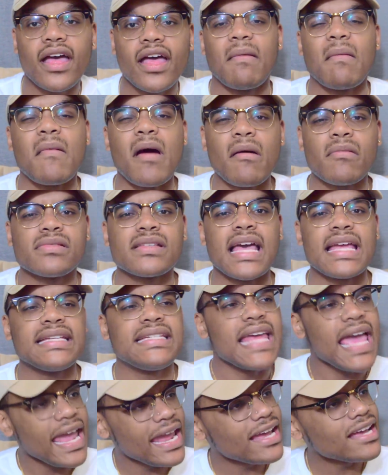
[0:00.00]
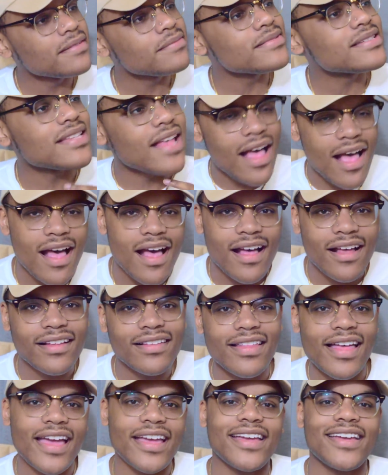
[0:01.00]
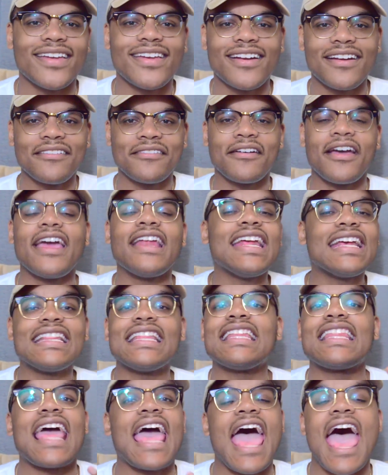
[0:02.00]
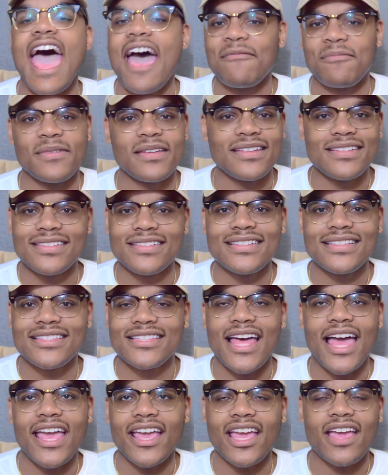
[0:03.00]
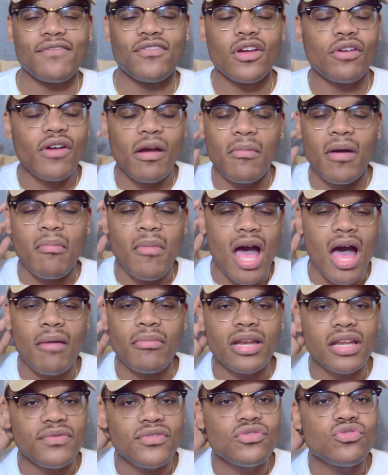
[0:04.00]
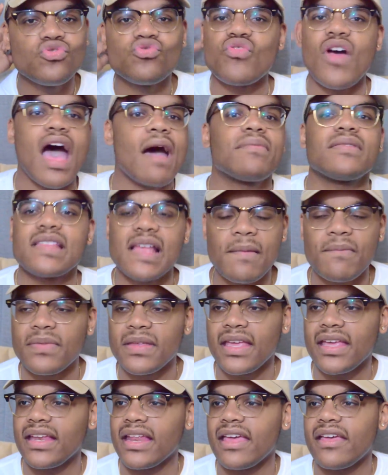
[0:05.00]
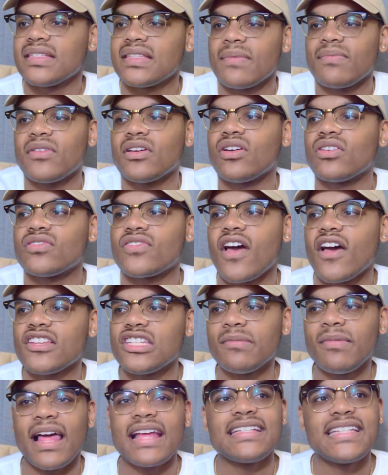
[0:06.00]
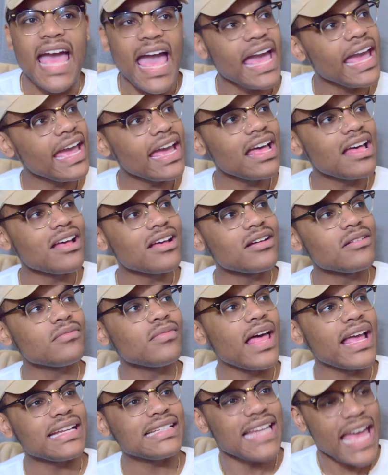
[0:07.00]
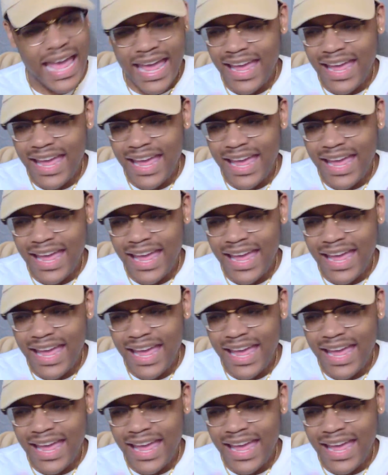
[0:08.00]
And my mom was like, damn, Saul, like, you know, anything that happens, like if you're around my mom and if you drop something and something goes on, she'd be like, damn, like